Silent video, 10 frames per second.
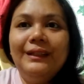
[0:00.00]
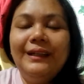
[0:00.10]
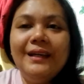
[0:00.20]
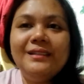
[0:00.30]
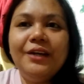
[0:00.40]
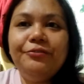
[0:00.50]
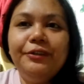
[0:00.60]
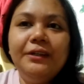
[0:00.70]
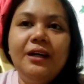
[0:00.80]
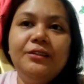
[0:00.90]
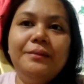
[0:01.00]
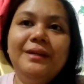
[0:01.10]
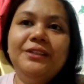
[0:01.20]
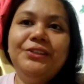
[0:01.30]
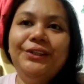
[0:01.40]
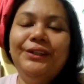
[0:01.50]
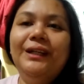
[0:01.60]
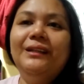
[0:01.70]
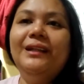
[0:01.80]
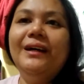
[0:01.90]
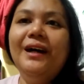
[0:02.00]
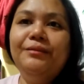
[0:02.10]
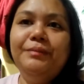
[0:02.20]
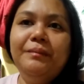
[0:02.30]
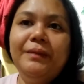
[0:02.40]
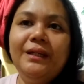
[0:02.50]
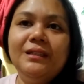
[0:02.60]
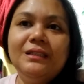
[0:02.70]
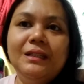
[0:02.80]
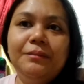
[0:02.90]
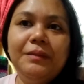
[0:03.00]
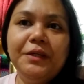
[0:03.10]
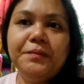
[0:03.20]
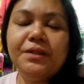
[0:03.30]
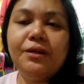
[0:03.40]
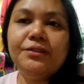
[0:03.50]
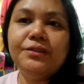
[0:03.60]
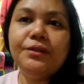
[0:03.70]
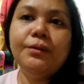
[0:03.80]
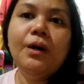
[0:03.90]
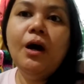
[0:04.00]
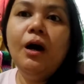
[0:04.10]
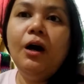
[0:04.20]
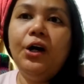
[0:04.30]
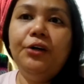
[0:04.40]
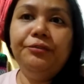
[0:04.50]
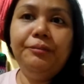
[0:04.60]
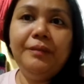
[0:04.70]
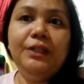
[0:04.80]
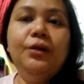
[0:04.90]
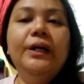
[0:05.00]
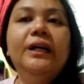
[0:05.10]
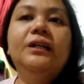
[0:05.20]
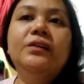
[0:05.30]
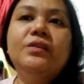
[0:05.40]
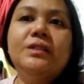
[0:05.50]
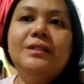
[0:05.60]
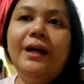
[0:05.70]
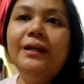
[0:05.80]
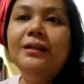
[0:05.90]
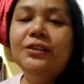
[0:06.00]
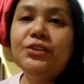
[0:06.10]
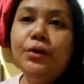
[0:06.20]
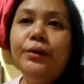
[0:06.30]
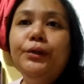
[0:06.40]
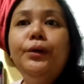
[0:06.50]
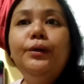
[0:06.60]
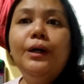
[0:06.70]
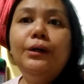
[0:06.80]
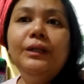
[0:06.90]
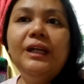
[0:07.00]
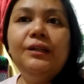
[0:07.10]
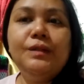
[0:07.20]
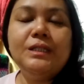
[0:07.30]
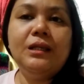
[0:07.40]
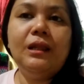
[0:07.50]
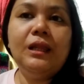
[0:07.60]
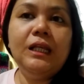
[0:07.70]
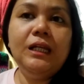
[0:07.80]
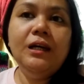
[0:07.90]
Guys, I forgot to mention that I have been making some clips also of me going outside and showing you around, and recently